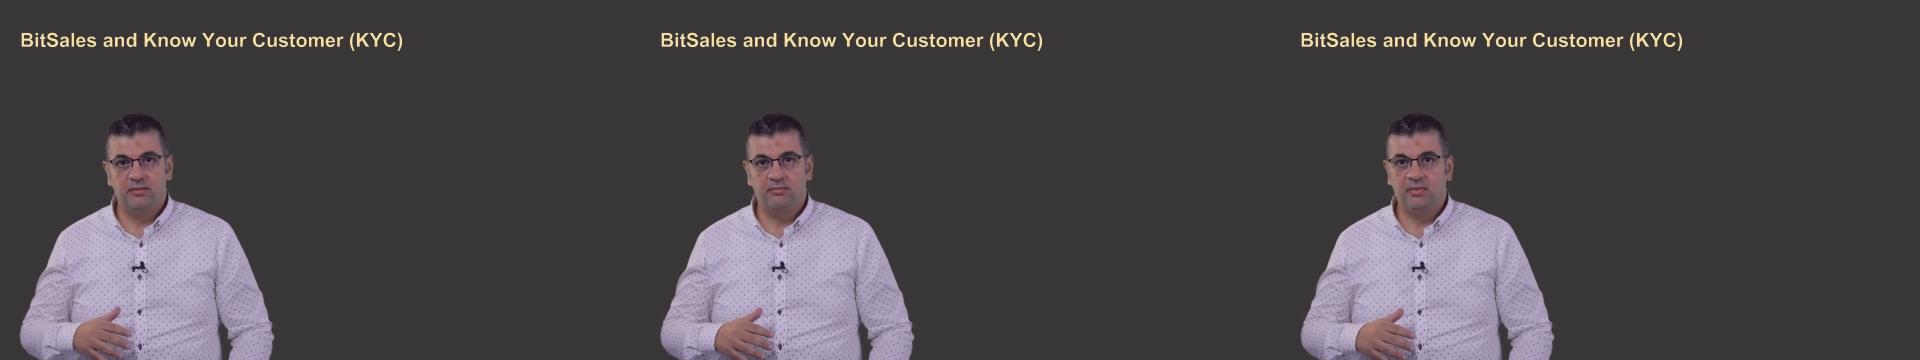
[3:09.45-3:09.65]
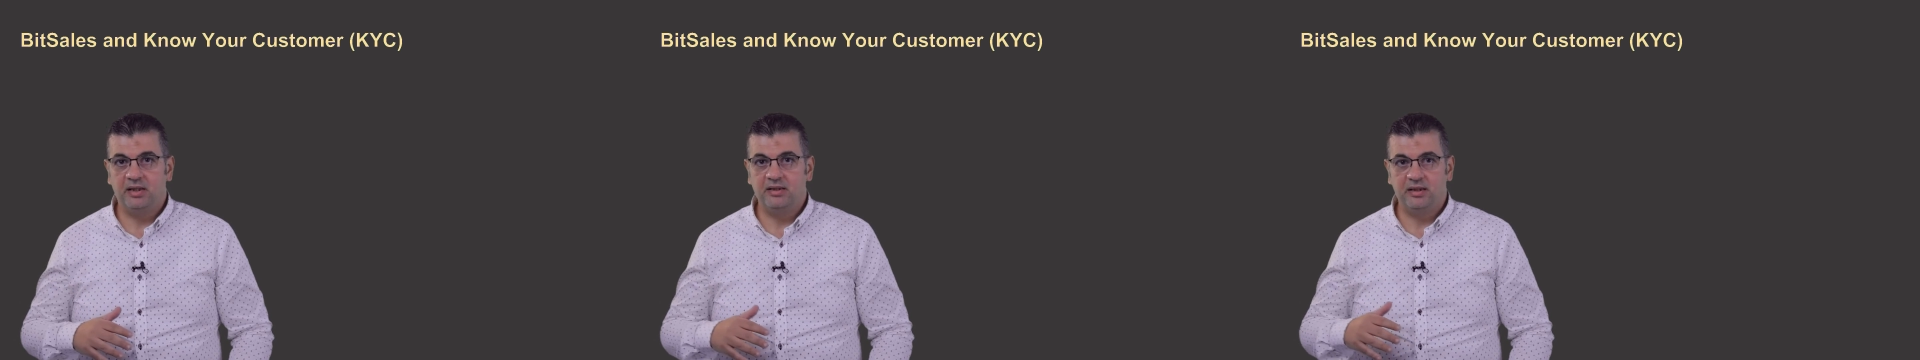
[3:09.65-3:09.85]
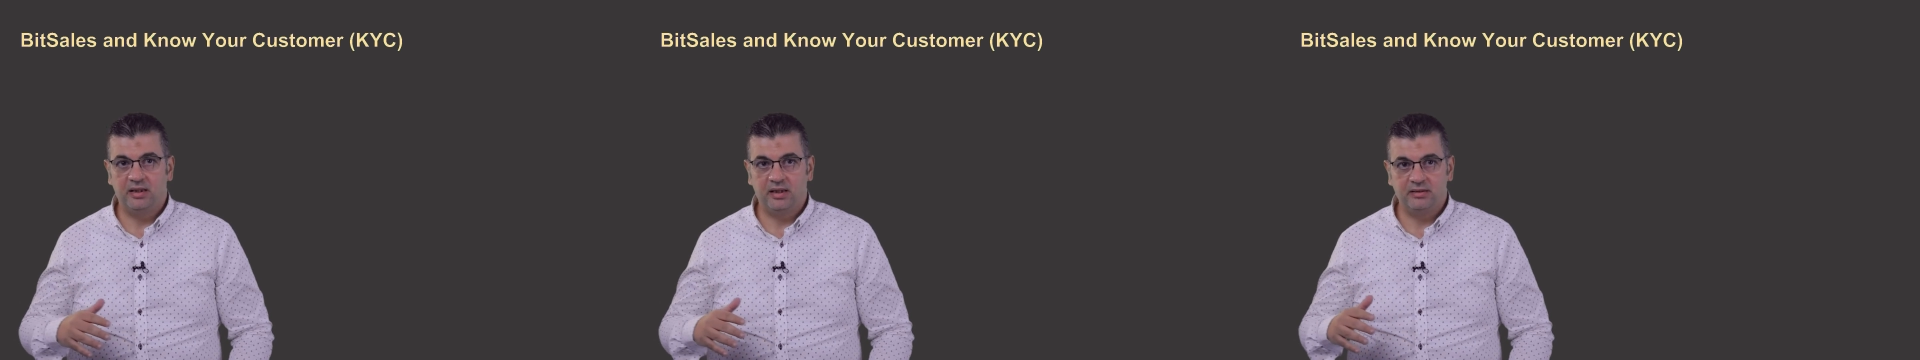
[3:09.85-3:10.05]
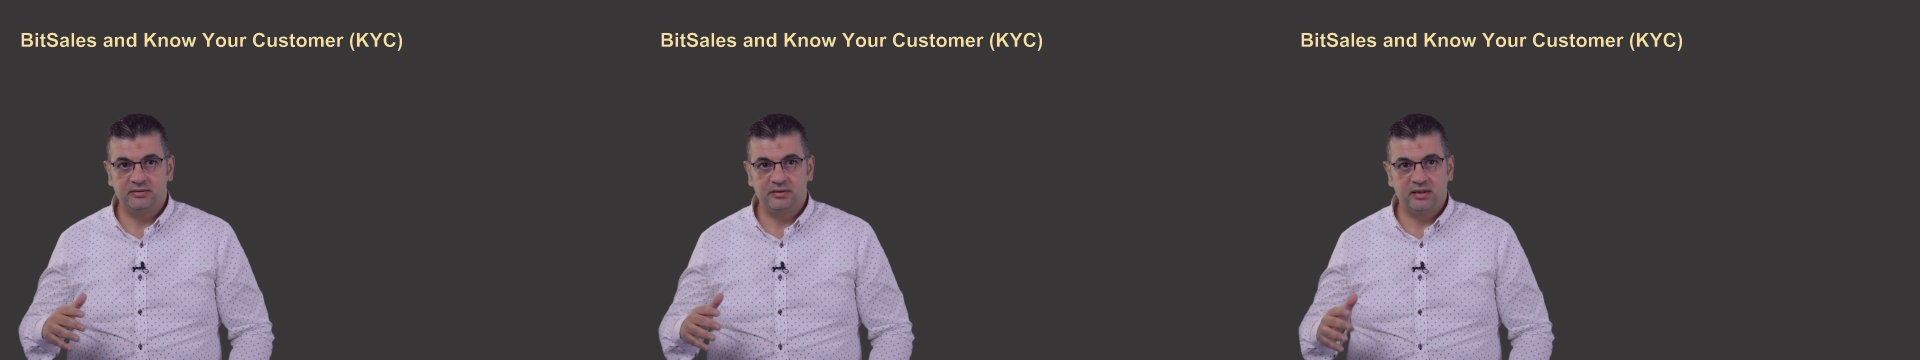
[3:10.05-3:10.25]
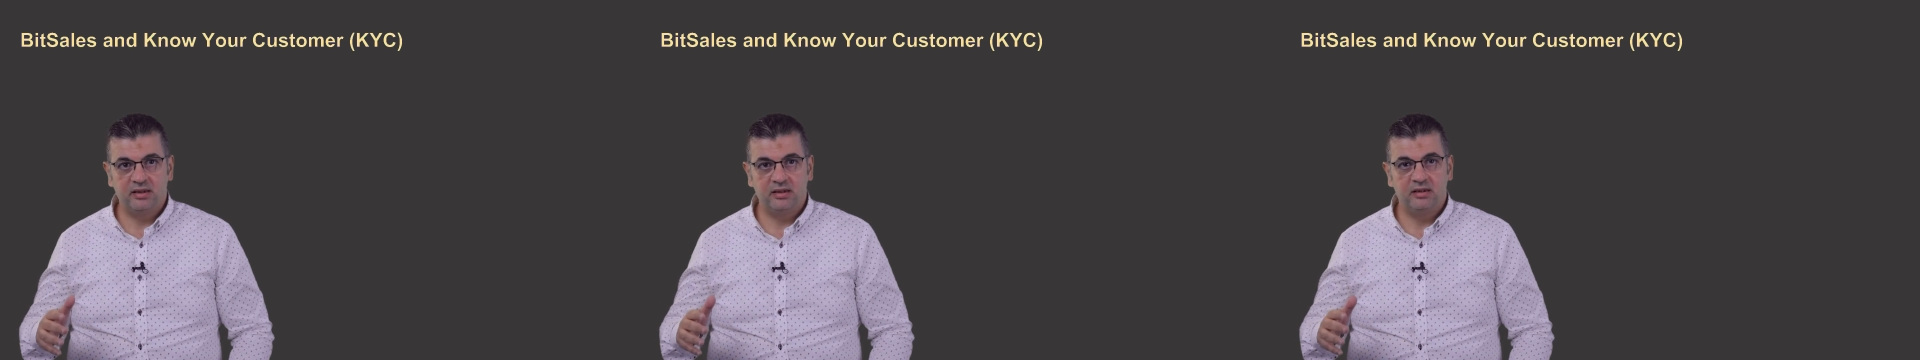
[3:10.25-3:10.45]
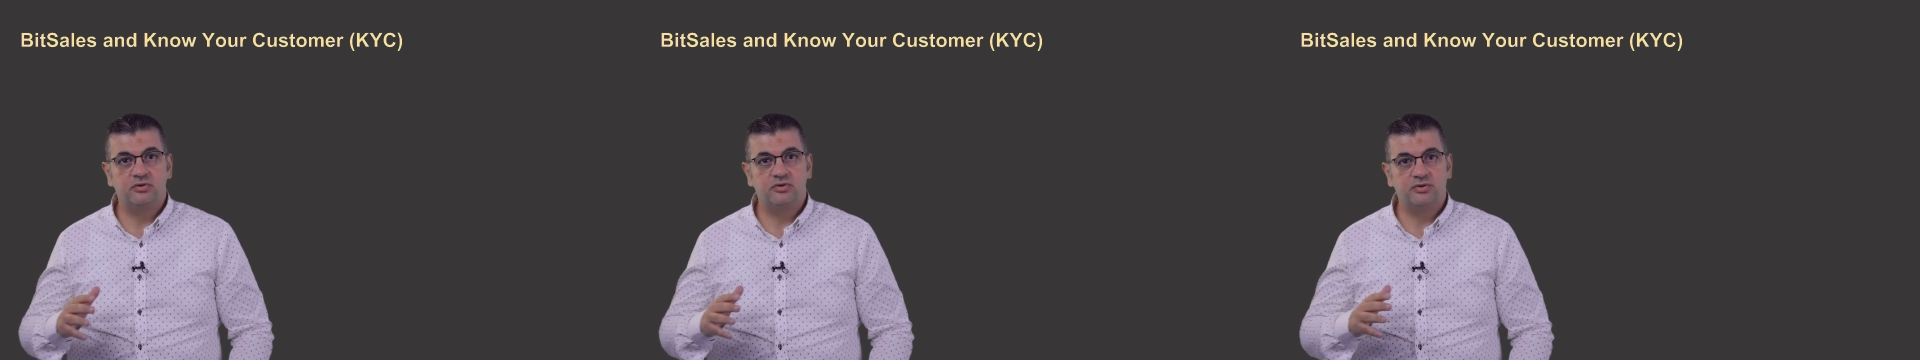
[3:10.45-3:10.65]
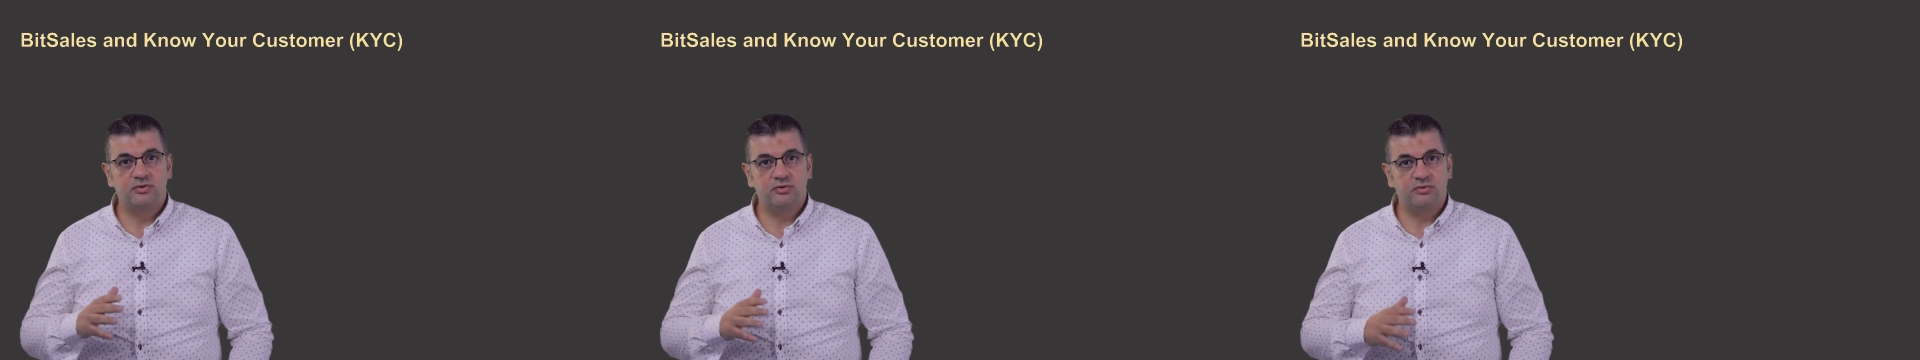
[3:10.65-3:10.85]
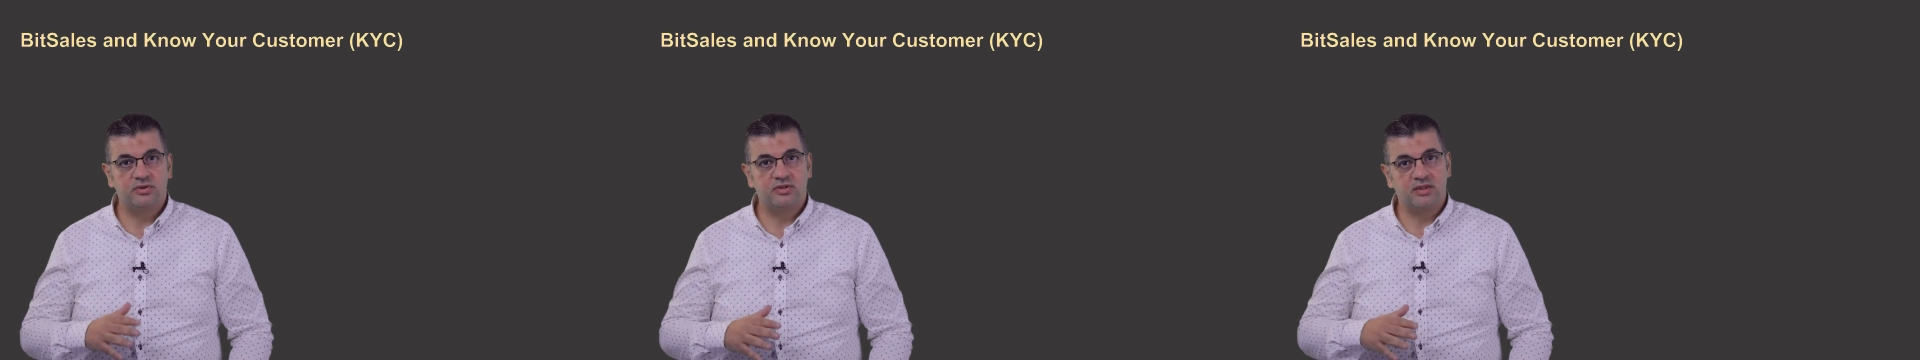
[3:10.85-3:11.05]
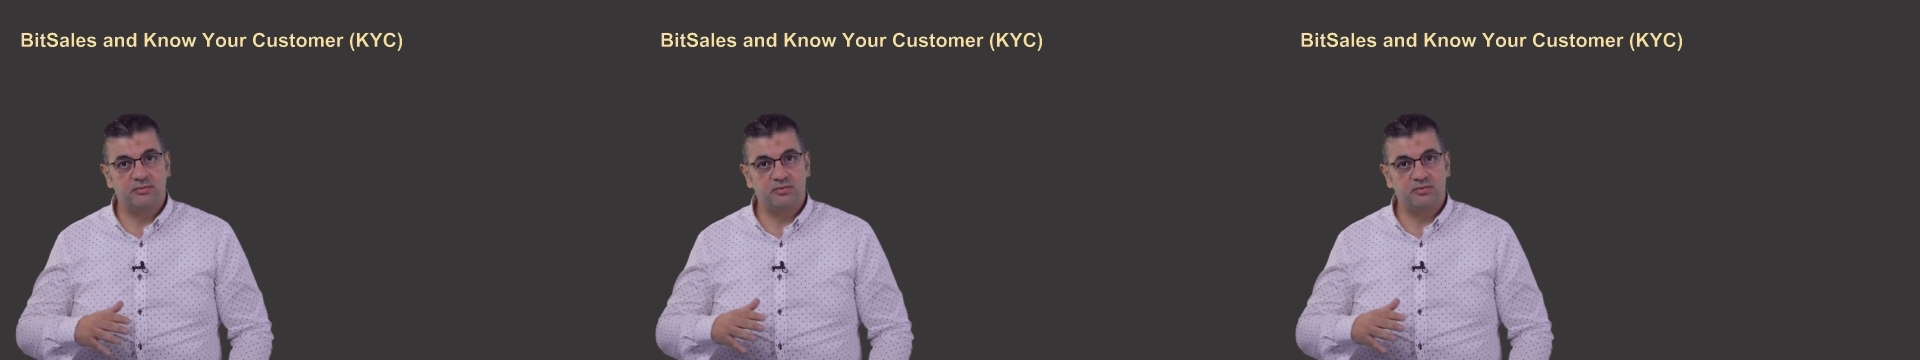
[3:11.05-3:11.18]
money laundering, to store the